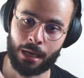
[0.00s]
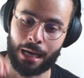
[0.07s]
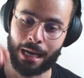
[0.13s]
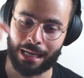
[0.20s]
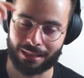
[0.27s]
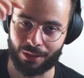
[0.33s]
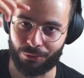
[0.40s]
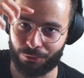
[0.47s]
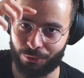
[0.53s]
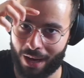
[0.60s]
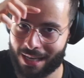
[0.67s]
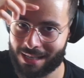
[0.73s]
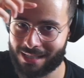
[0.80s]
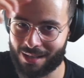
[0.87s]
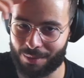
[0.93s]
defines
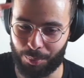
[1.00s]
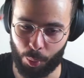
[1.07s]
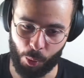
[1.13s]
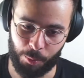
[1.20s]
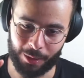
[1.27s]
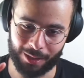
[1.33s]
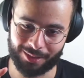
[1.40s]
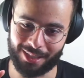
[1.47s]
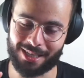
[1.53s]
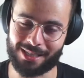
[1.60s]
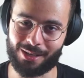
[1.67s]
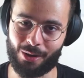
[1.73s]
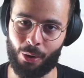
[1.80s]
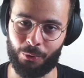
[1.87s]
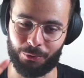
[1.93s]
the properties
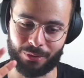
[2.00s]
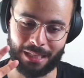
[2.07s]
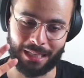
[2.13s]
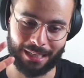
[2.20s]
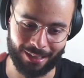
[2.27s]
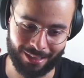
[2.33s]
of the